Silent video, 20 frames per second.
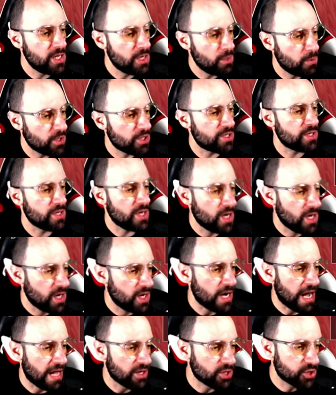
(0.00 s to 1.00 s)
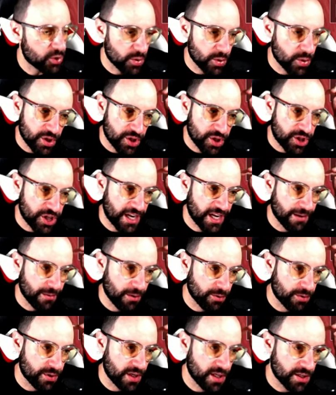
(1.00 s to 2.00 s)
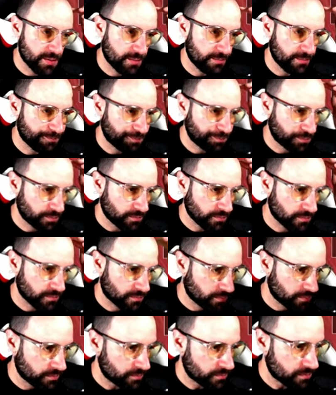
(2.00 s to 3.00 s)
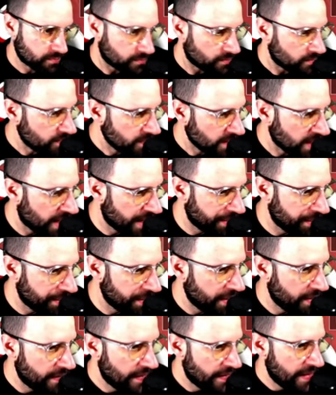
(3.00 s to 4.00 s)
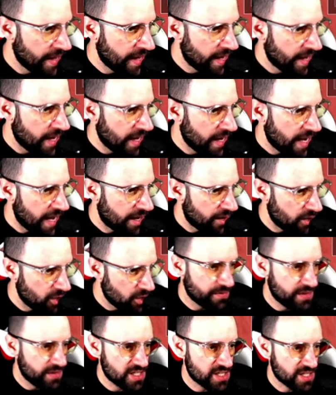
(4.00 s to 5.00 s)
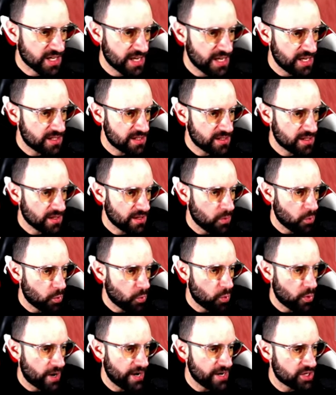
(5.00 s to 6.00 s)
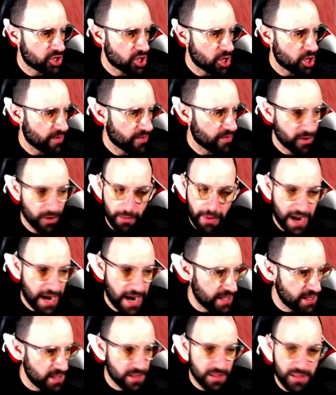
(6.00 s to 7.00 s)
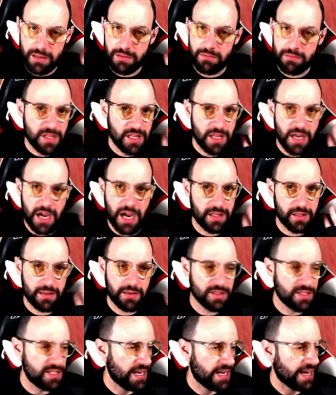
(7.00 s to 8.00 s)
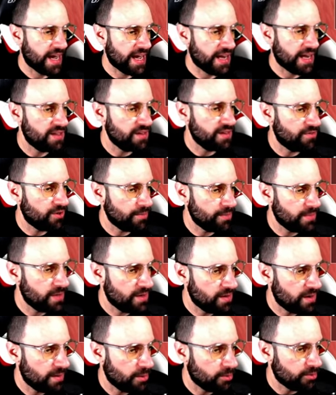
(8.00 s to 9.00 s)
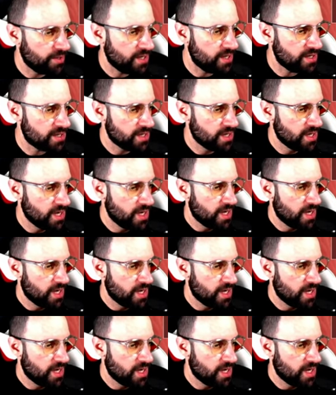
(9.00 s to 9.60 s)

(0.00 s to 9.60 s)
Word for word: he was uh, also sharing about this. And I don't know if this list, where it's coming from. I didn't, I didn't check anything from about this.